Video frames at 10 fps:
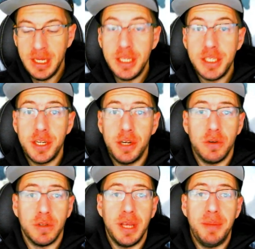
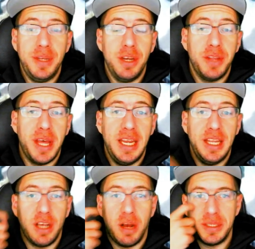So let me know that
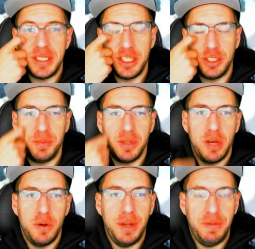in the comment section
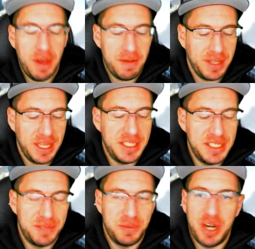below. If you haven't liked
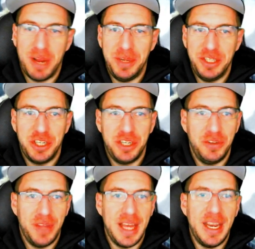and subscribed, make sure to
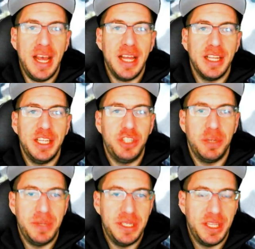do that. Let's
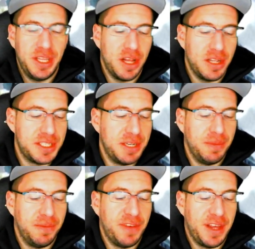jump into the
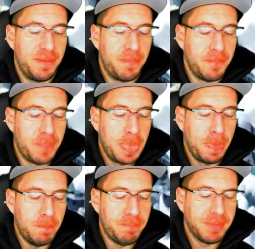Colosseum event.
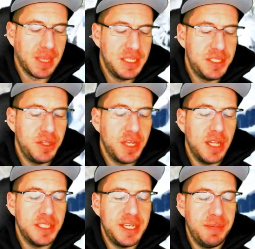So the
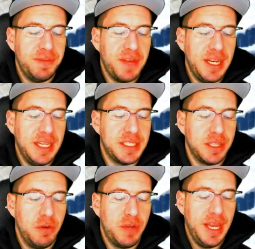Colosseum event is
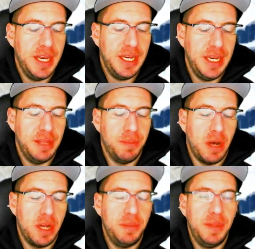located in the
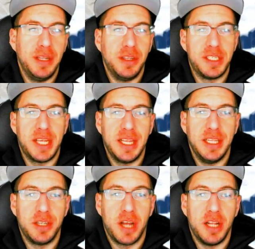bottom. It looks like a
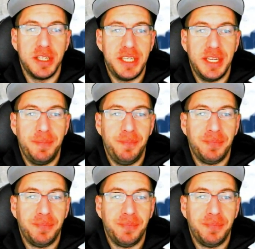little Colosseum.